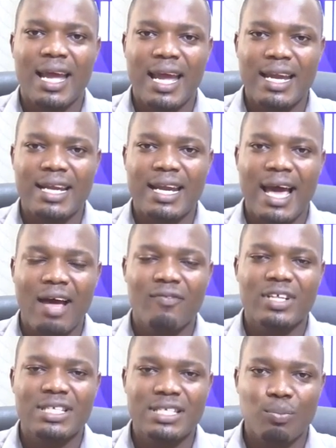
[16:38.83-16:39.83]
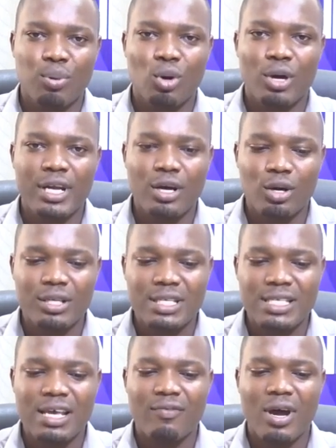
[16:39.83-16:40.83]
and then have it deployed on
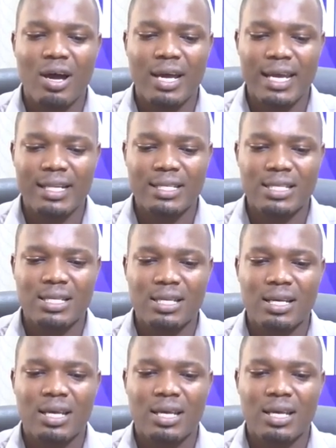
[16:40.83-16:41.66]
several ends.